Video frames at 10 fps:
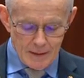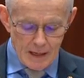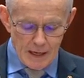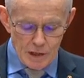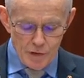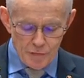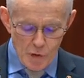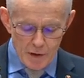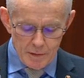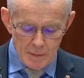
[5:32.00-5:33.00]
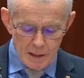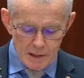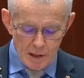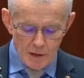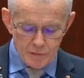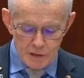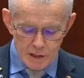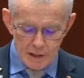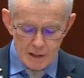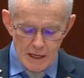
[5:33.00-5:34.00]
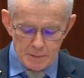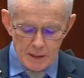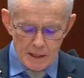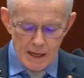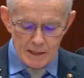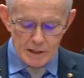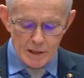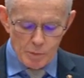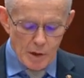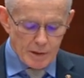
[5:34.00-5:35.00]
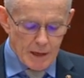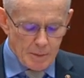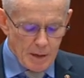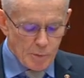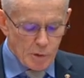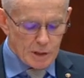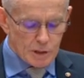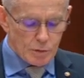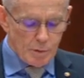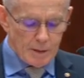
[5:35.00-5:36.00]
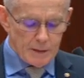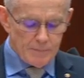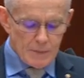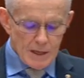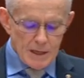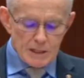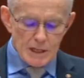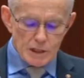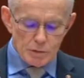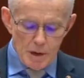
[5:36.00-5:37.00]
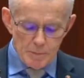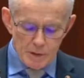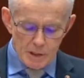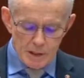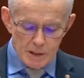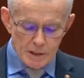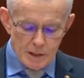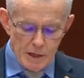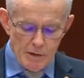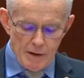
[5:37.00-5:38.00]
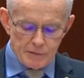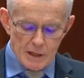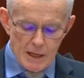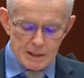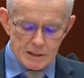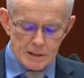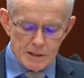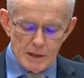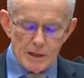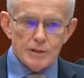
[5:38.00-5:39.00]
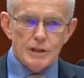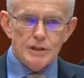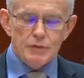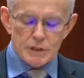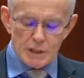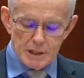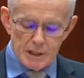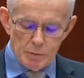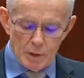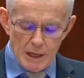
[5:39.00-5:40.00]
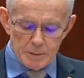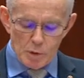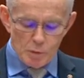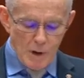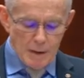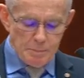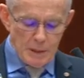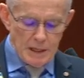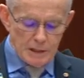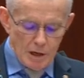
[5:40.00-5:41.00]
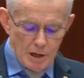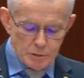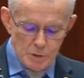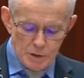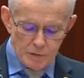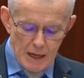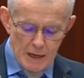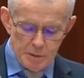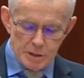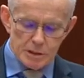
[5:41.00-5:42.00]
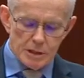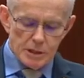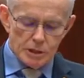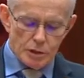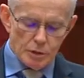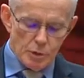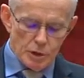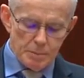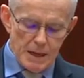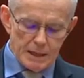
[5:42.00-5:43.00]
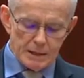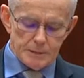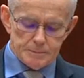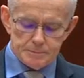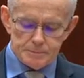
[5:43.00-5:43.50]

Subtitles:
A new $400 million facility has been announced near Wellcamp Airport in Toowoomba, set to open the year after next. This facility will export $1 billion worth of cannabis to the world market.